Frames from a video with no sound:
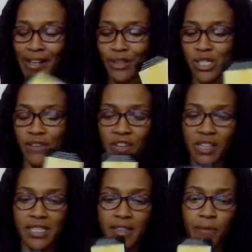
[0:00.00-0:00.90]
There's
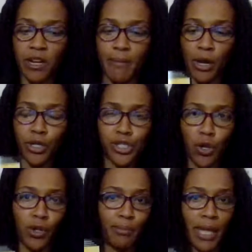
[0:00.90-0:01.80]
definitely something about your
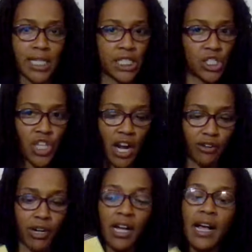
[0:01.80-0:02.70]
solar plexus
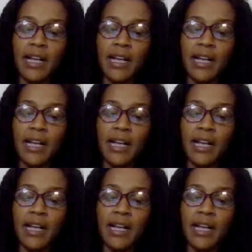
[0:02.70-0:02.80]
chakra